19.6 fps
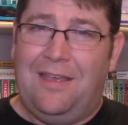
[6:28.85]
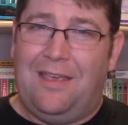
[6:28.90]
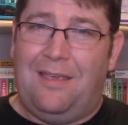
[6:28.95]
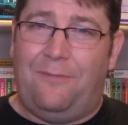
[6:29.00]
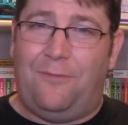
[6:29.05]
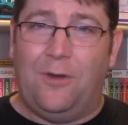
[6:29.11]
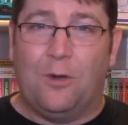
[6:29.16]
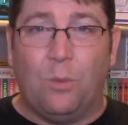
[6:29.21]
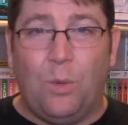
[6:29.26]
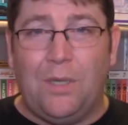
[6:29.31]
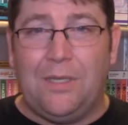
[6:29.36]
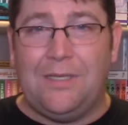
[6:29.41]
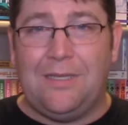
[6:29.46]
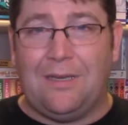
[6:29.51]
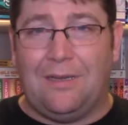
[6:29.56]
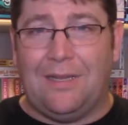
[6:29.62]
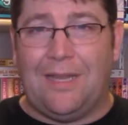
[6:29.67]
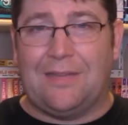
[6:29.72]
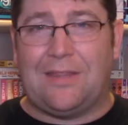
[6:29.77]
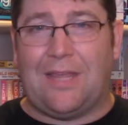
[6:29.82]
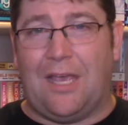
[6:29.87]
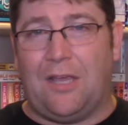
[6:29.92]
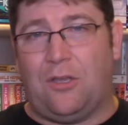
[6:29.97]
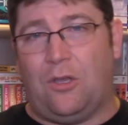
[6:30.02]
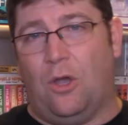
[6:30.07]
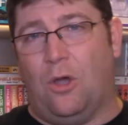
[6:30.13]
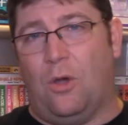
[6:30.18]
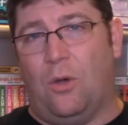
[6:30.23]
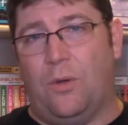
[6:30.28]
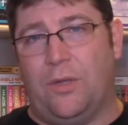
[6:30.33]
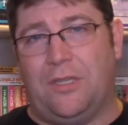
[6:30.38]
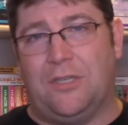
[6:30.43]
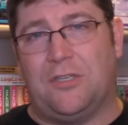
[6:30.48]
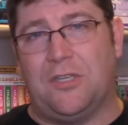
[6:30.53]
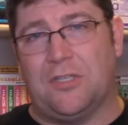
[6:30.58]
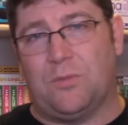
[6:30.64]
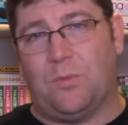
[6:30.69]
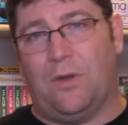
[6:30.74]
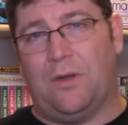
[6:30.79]
if you're willing to let that go and you
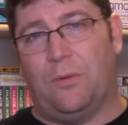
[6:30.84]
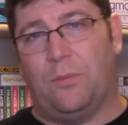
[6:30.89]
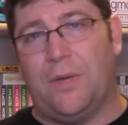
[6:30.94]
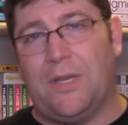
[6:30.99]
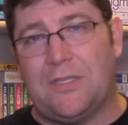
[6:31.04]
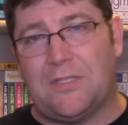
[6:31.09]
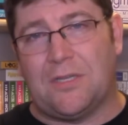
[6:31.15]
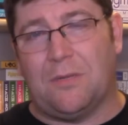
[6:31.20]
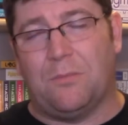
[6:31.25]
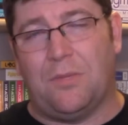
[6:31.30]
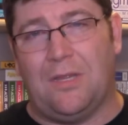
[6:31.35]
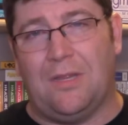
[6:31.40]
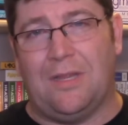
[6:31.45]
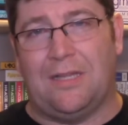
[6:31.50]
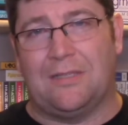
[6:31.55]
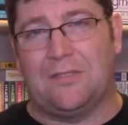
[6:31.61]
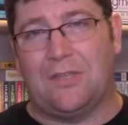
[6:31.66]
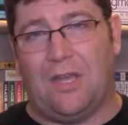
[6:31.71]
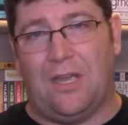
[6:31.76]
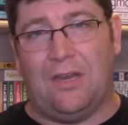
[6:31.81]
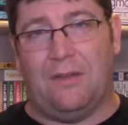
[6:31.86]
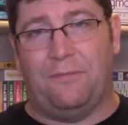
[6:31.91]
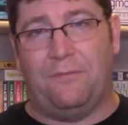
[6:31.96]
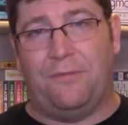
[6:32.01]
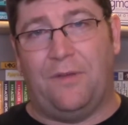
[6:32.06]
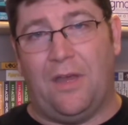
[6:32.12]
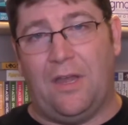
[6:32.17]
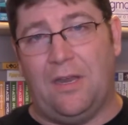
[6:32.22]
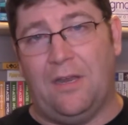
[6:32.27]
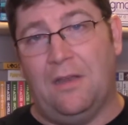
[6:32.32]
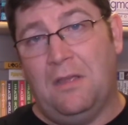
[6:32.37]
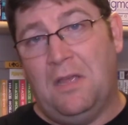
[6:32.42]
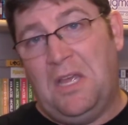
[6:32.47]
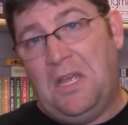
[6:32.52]
just want to read something that's kind of fun,